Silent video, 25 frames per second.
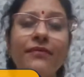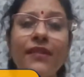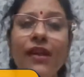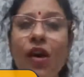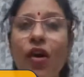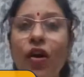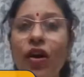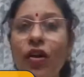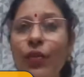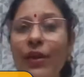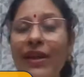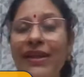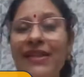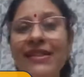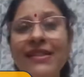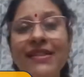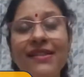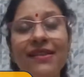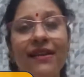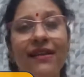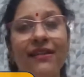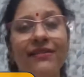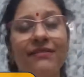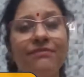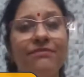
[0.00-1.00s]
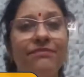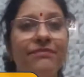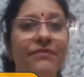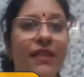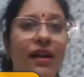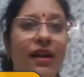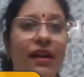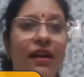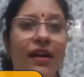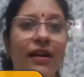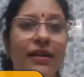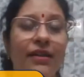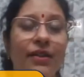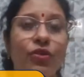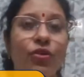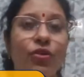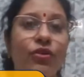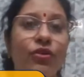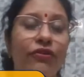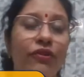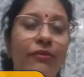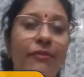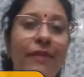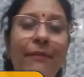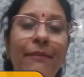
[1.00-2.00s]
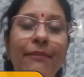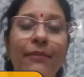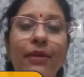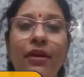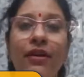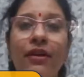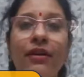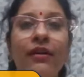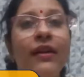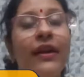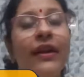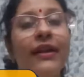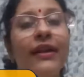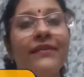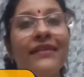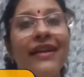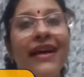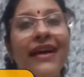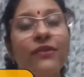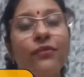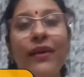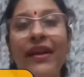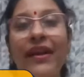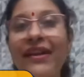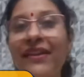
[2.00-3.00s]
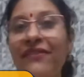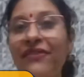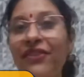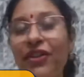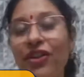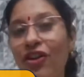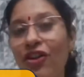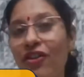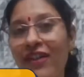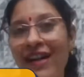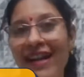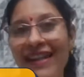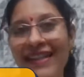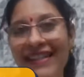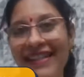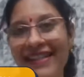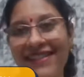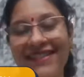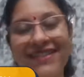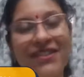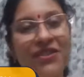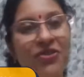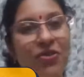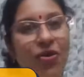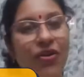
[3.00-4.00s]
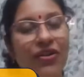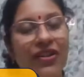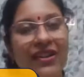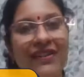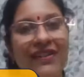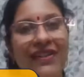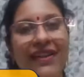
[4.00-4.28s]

always remember that whenever you're writing a story,